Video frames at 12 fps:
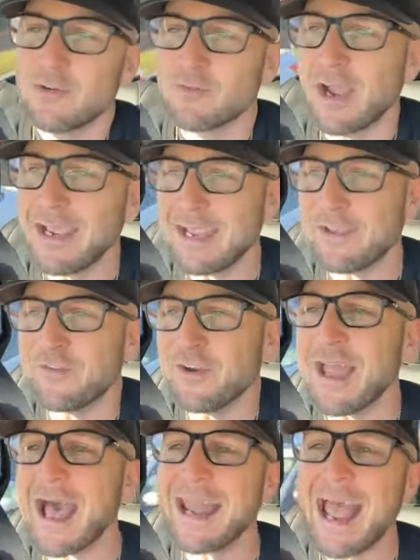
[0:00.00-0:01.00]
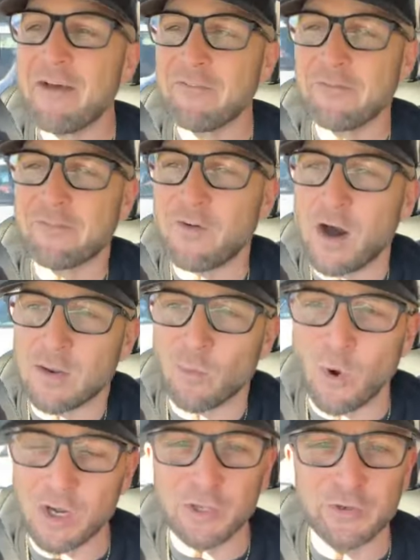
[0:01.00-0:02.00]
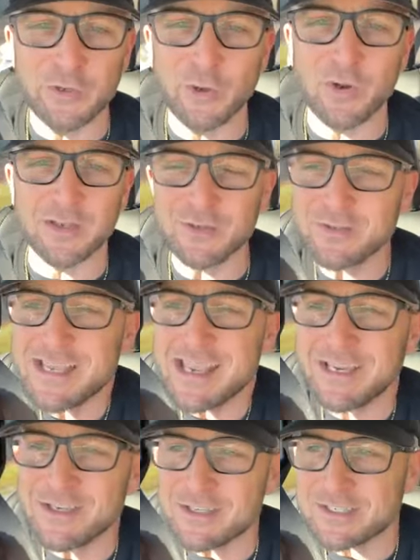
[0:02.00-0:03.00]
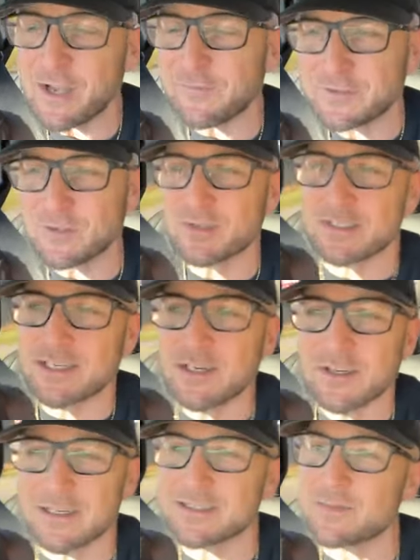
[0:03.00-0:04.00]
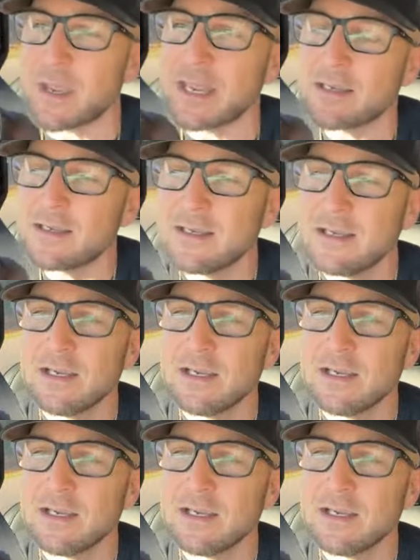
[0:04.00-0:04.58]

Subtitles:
Right? If you're not having fun, what are you doing? You're taking yourself too serious, man.